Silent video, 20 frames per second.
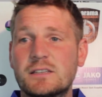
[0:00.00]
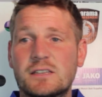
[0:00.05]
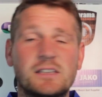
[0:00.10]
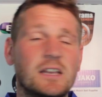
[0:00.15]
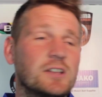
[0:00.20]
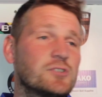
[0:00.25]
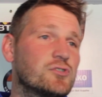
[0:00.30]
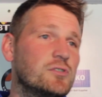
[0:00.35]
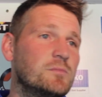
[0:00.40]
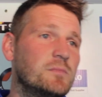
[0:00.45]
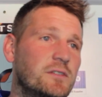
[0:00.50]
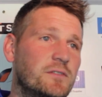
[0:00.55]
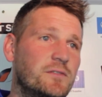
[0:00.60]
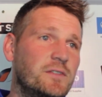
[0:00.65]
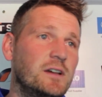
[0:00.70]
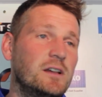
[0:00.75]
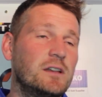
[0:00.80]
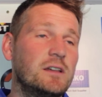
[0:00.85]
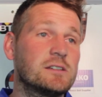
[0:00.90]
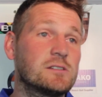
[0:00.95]
a central
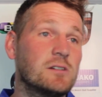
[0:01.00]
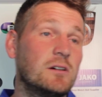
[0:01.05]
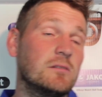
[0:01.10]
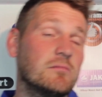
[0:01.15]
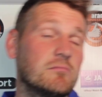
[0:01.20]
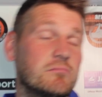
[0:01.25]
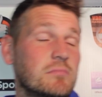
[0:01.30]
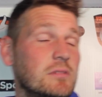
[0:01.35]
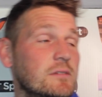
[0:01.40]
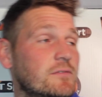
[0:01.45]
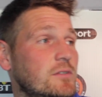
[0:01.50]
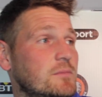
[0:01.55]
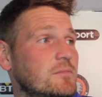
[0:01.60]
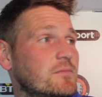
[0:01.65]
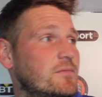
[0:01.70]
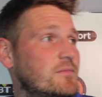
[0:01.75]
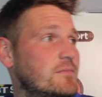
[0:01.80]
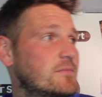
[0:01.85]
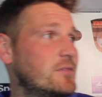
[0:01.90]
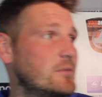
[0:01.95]
midfielder. He's got,
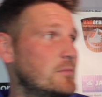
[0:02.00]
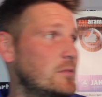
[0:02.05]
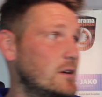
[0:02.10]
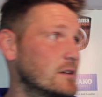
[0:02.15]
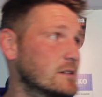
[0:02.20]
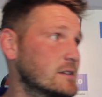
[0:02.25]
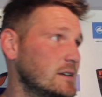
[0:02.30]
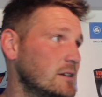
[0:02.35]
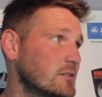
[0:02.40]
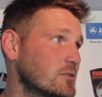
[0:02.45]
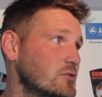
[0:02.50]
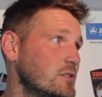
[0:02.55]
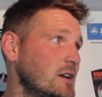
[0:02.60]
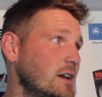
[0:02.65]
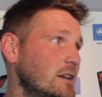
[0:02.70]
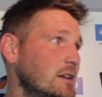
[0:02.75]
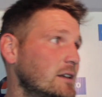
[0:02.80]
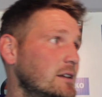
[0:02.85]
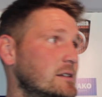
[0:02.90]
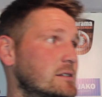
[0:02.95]
from what I see on
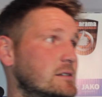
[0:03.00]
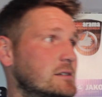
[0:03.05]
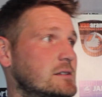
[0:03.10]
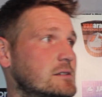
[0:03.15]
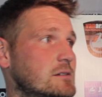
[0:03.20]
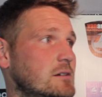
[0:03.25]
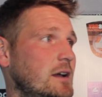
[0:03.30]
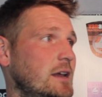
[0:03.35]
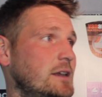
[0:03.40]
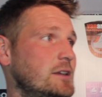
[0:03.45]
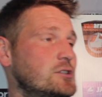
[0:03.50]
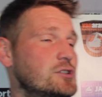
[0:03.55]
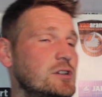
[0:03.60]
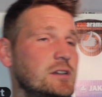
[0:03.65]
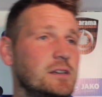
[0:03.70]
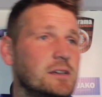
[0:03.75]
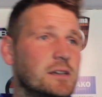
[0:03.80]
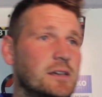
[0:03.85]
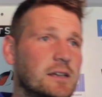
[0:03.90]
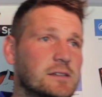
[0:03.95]
training, he's got
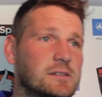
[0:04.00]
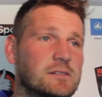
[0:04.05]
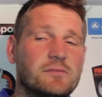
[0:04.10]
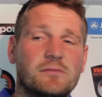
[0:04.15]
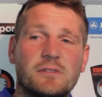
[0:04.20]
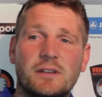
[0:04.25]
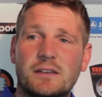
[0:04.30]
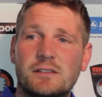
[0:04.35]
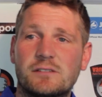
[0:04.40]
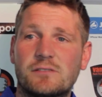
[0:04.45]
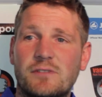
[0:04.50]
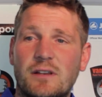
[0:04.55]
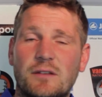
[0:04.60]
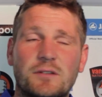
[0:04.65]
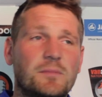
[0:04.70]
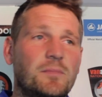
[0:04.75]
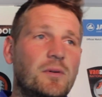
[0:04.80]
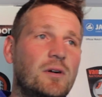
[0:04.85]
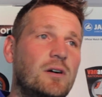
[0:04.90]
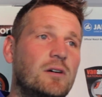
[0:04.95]
energy. He gets
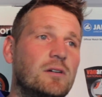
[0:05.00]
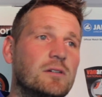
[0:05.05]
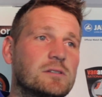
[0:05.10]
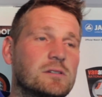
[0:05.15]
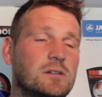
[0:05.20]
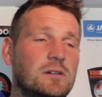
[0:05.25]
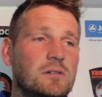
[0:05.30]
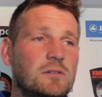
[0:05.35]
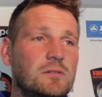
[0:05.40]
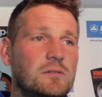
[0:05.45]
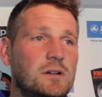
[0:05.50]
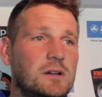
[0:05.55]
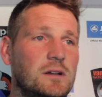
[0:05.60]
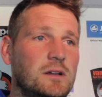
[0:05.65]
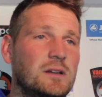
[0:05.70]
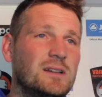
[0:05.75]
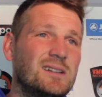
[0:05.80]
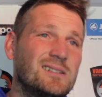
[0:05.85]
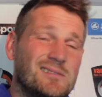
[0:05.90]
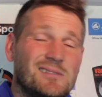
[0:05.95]
around the park. So
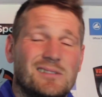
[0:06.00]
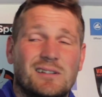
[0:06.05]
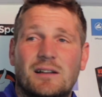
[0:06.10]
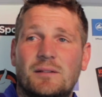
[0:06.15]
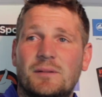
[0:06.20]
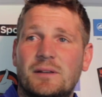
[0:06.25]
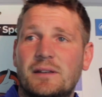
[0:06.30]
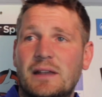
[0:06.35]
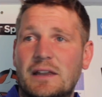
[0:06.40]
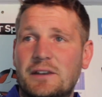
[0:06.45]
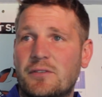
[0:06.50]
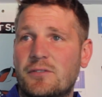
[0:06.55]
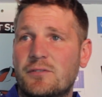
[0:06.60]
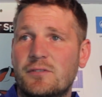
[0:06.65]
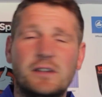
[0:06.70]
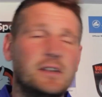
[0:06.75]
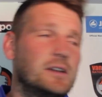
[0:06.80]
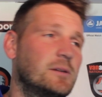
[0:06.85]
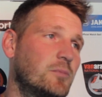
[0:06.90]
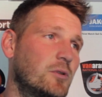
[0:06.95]
I mean, he had a
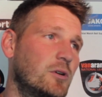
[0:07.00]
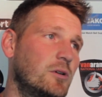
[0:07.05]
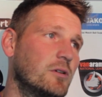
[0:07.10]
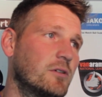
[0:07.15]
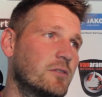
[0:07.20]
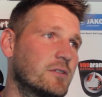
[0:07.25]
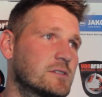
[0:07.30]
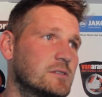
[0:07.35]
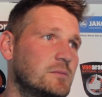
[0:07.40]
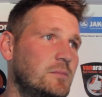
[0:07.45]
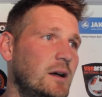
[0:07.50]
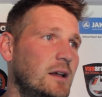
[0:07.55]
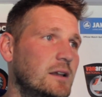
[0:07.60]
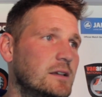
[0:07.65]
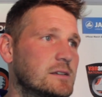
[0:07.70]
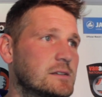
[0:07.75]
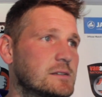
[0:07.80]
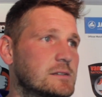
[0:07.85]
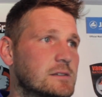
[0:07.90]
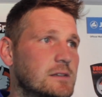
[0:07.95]
3-year pro at Crystal
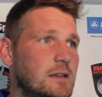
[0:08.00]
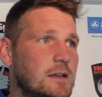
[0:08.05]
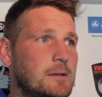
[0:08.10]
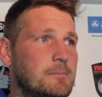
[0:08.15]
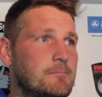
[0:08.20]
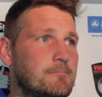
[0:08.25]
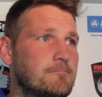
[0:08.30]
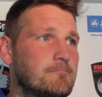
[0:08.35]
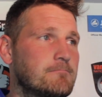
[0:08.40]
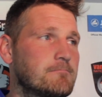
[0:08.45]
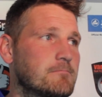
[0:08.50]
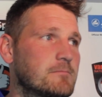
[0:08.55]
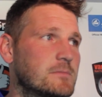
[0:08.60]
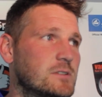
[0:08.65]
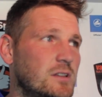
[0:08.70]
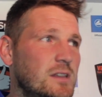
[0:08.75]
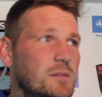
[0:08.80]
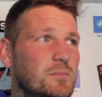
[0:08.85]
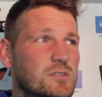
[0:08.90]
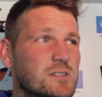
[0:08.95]
Palace.
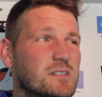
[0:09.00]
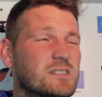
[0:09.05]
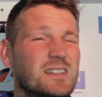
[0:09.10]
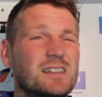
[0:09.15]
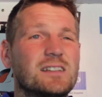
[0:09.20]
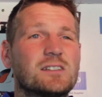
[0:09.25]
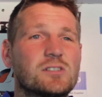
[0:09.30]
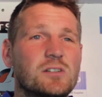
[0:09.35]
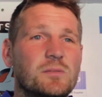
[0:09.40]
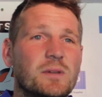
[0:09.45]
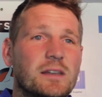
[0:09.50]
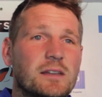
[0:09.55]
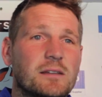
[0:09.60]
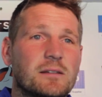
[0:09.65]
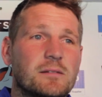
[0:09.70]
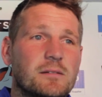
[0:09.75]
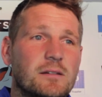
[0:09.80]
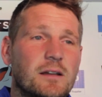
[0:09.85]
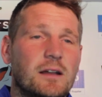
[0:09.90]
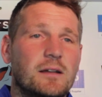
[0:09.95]
So they must have seen something.
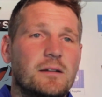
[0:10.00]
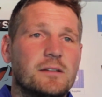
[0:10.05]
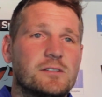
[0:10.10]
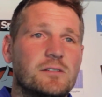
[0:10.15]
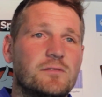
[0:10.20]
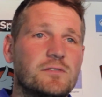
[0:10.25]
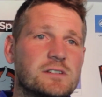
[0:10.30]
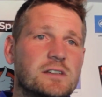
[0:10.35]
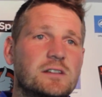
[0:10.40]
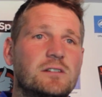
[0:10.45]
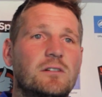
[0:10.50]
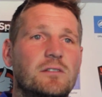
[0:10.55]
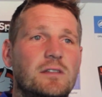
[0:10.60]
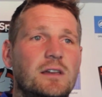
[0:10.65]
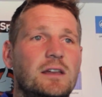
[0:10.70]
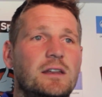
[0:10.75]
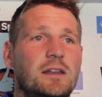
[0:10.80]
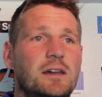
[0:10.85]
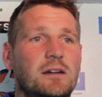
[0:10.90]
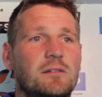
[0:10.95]
He's obviously not
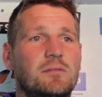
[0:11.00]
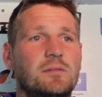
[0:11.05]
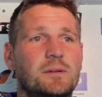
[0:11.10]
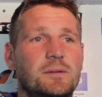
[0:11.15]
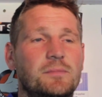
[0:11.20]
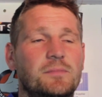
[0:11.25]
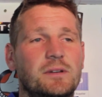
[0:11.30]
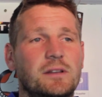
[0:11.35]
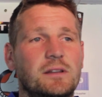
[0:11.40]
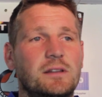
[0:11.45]
there now.